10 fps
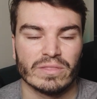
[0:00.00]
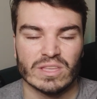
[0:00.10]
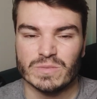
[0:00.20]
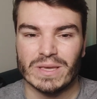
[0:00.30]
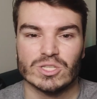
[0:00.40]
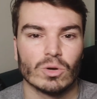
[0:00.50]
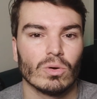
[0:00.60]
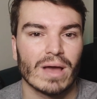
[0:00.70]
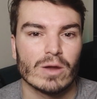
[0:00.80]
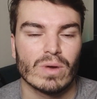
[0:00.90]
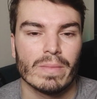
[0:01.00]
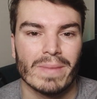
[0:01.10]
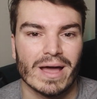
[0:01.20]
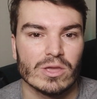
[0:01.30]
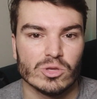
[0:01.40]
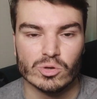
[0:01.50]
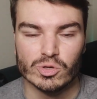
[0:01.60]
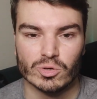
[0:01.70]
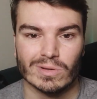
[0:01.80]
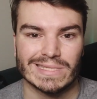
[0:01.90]
nothing special. I ran my
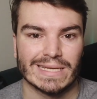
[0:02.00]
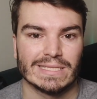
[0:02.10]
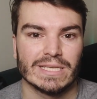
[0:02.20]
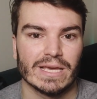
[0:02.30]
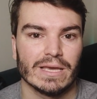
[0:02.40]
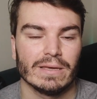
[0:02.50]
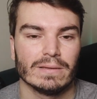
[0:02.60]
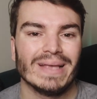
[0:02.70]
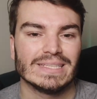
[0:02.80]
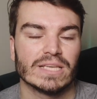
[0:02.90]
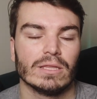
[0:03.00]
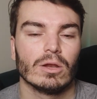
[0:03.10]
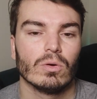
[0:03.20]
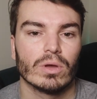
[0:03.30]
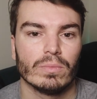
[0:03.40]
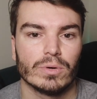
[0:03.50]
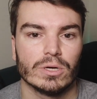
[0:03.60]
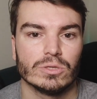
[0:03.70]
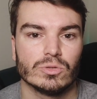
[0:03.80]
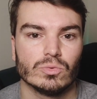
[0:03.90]
usual 10K. Pace is kind of low
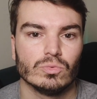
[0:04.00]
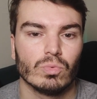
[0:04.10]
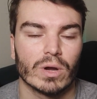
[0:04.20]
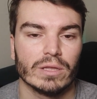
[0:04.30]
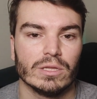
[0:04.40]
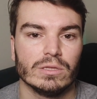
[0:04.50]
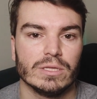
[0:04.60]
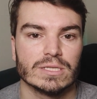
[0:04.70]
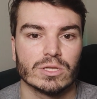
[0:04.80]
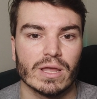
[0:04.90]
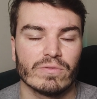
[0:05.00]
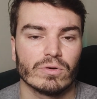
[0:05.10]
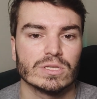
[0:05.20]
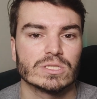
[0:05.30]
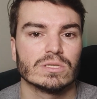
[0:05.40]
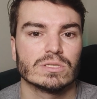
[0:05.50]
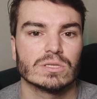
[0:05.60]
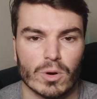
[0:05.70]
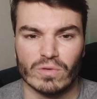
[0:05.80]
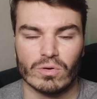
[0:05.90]
compared to what I did yesterday, for
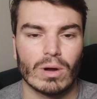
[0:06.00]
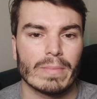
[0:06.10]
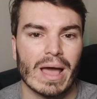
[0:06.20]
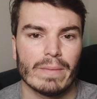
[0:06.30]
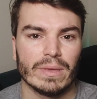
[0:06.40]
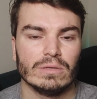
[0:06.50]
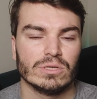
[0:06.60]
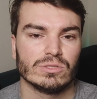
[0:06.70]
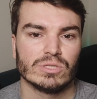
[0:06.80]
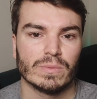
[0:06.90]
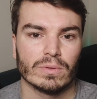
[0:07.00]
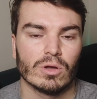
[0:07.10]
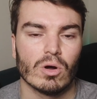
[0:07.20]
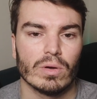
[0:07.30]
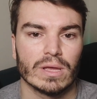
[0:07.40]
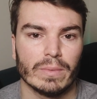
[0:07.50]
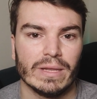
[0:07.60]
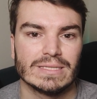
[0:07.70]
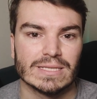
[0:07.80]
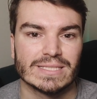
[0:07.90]
instance. But overall, I'm happy to just keep on going. I mean,
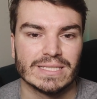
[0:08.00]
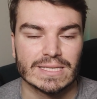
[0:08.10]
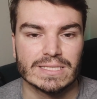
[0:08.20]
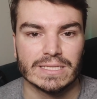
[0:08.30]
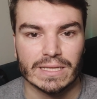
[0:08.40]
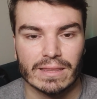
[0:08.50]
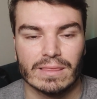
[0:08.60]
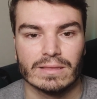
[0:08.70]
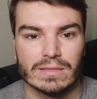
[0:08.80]
it's the 16th